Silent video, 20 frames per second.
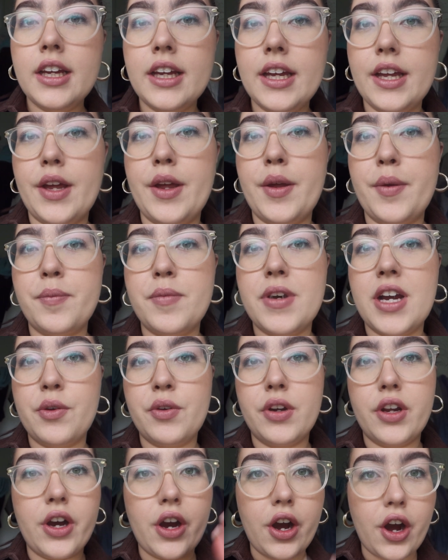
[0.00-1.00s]
Um, I
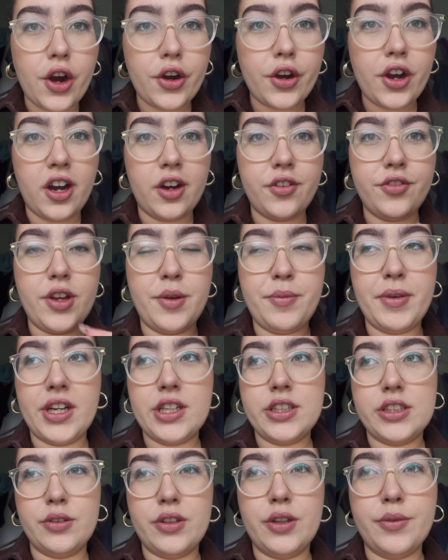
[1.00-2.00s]
want a hot coffee
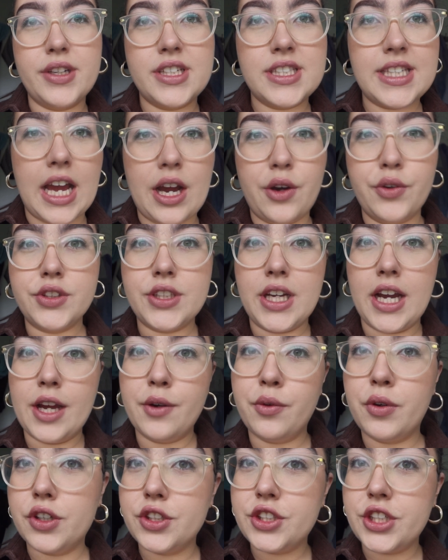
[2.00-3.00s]
because I'm going to be sat
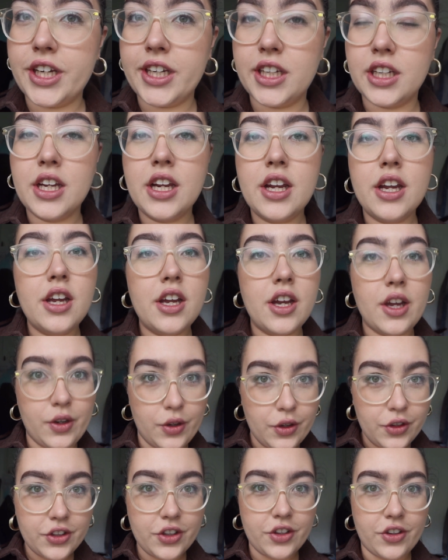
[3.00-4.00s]
outside watching
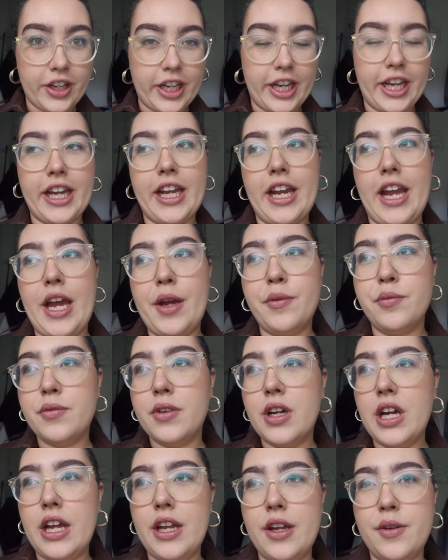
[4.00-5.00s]
another cricket
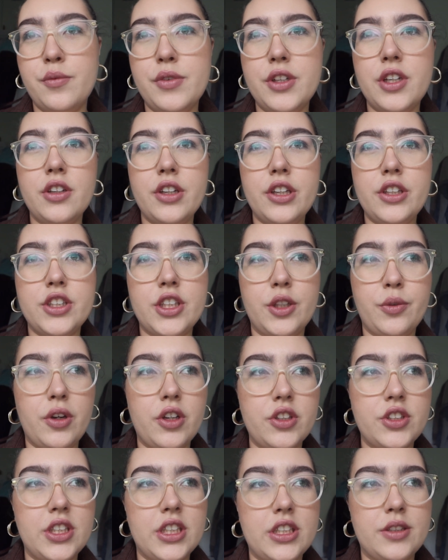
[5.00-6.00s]
game. Um, we don't usually
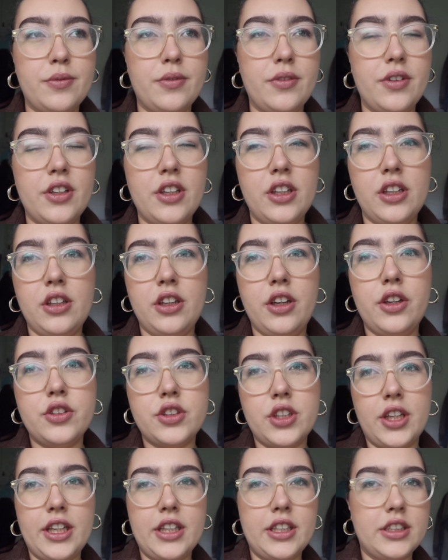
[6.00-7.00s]
watch this,
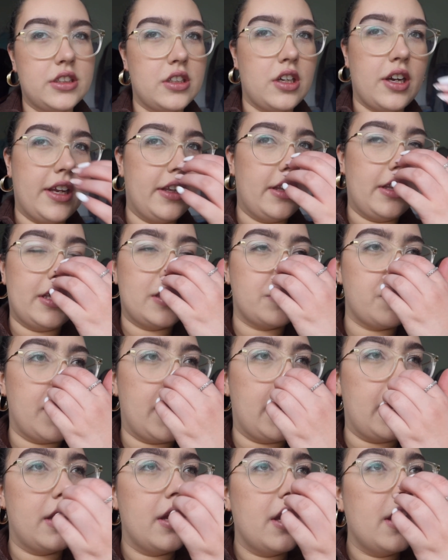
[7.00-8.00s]
usually he's not in this
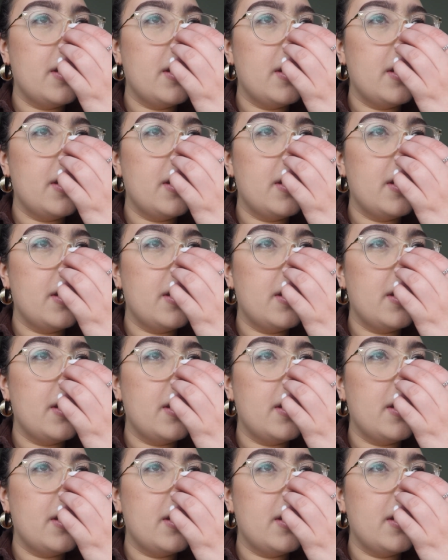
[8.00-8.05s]
many,